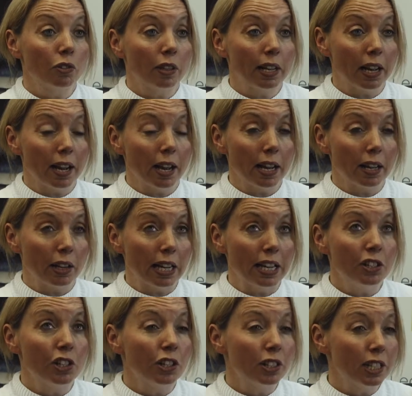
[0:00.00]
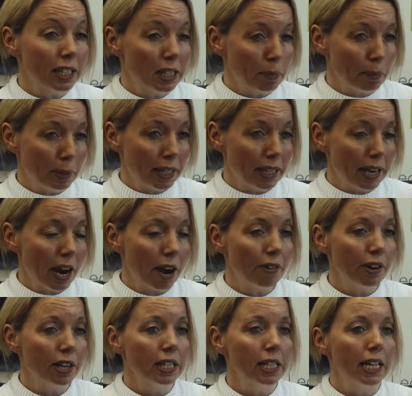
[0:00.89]
the
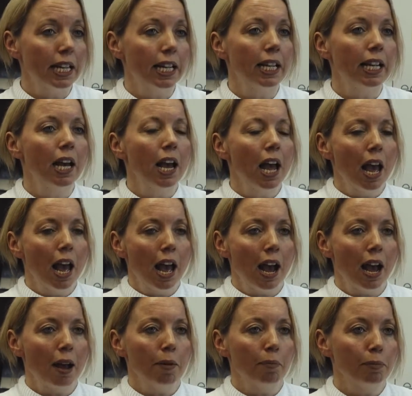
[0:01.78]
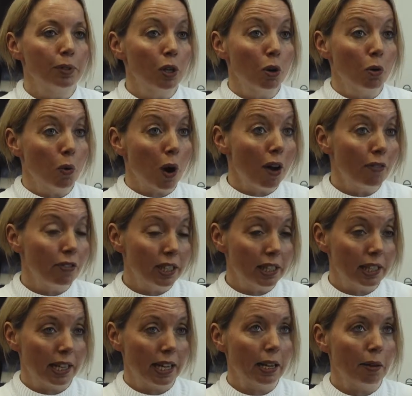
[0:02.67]
interdisciplinarity. So
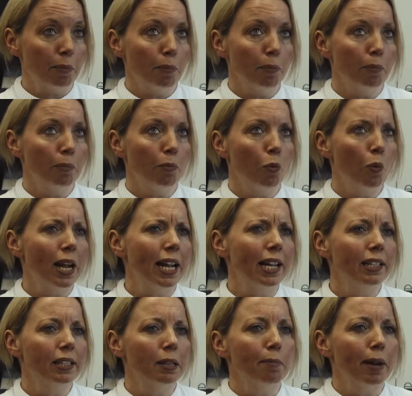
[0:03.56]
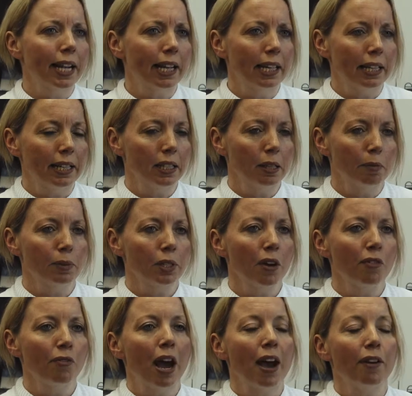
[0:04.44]
obviously ways and mechanisms
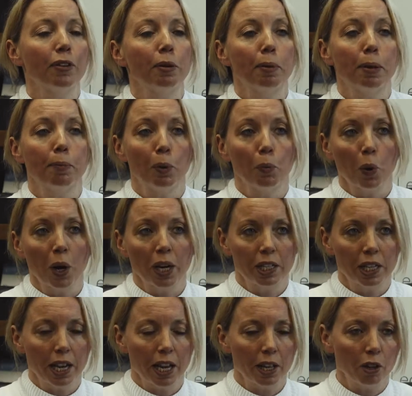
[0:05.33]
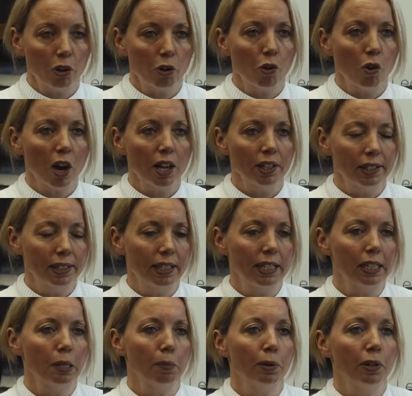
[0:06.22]
of having people work together
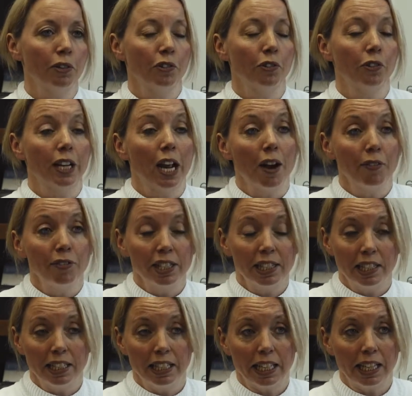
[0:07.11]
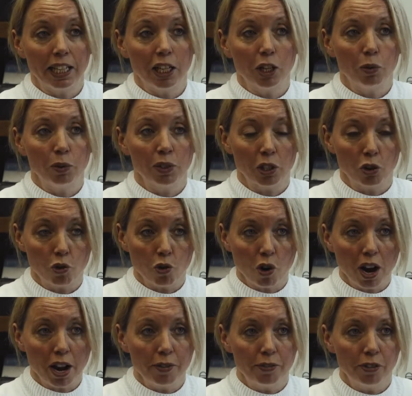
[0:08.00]
cross-disciplinary. Obviously the EU is a
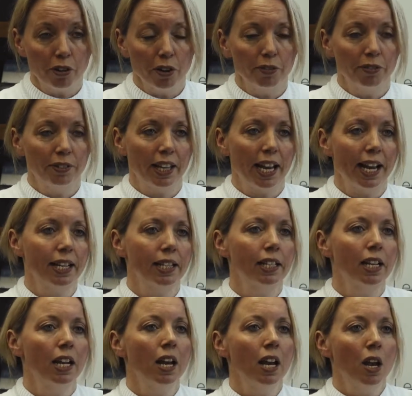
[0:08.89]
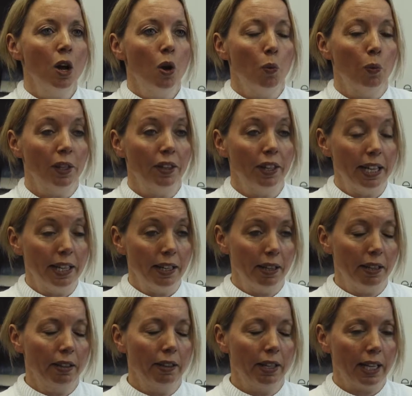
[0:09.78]
driver of that
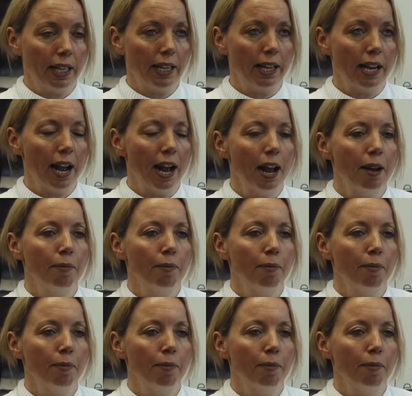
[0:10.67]
within the